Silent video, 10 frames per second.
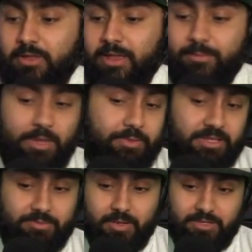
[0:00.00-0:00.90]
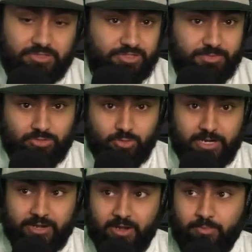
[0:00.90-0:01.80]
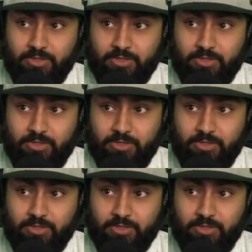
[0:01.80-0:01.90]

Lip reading: and maybe he may just be throwing that air,